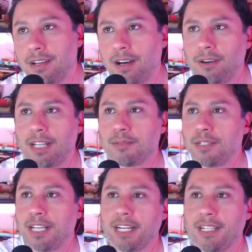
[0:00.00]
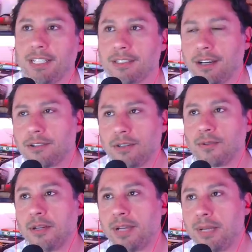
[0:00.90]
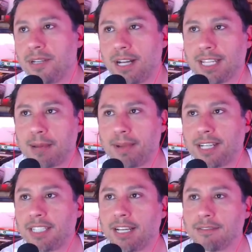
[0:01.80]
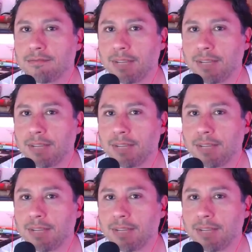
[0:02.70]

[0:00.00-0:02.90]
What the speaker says: Oh, that's ridiculous. Oh, don't worry, babe. You're not that bad yet.